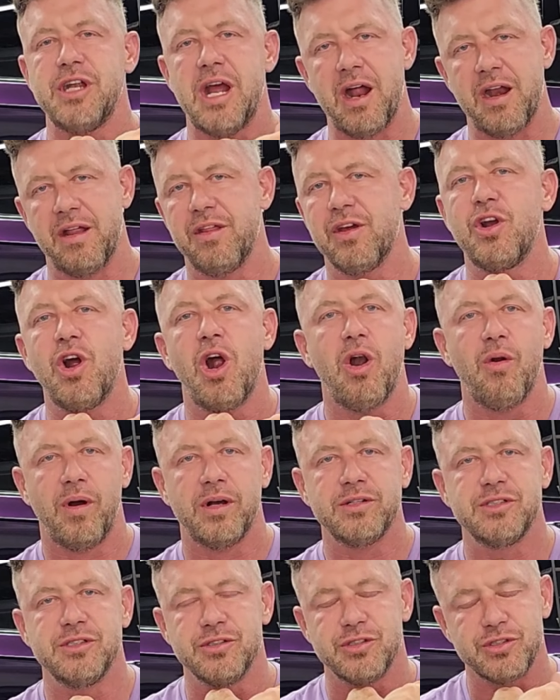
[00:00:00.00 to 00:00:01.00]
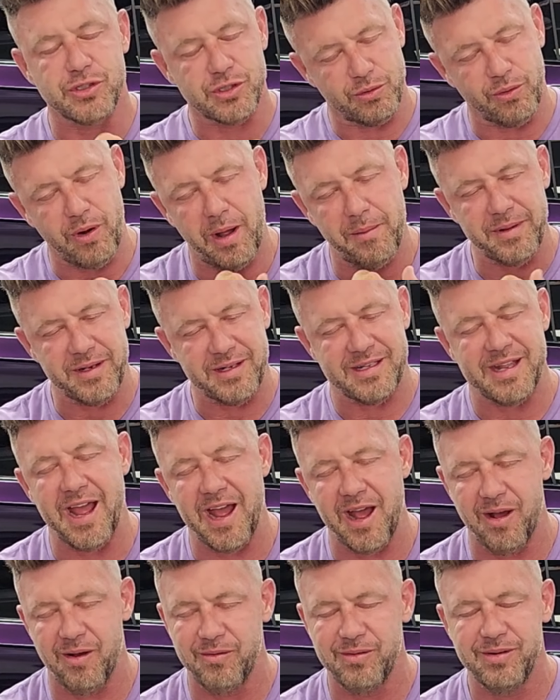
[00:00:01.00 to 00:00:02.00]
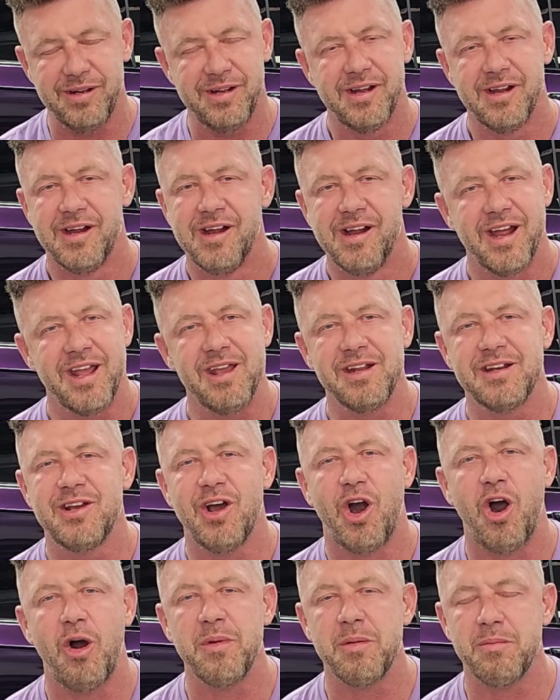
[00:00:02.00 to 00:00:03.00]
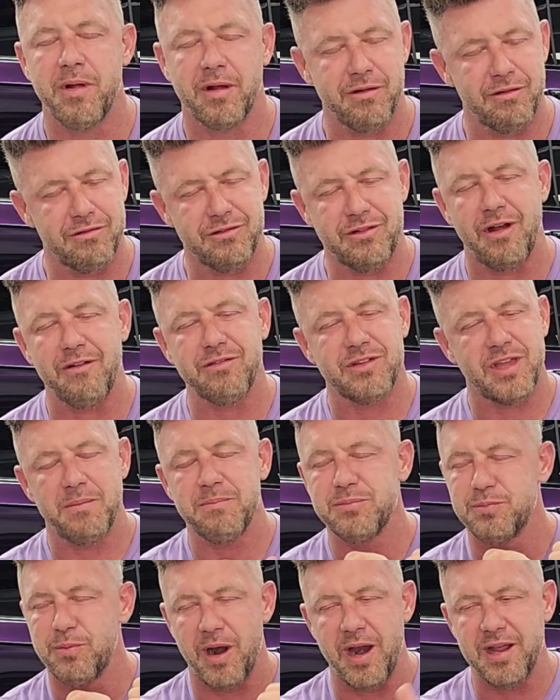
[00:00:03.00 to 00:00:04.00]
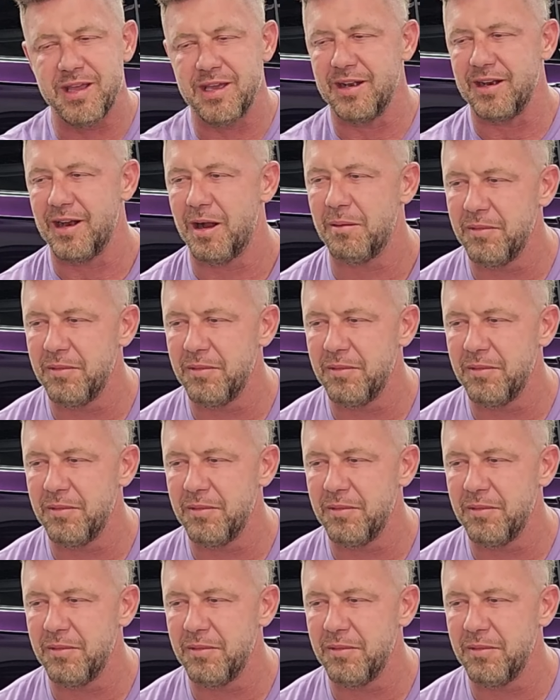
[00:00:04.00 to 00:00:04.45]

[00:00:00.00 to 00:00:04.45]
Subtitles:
out of the car wash and scrub it down. He'd call me like, this stuff keeps breaking. And I'm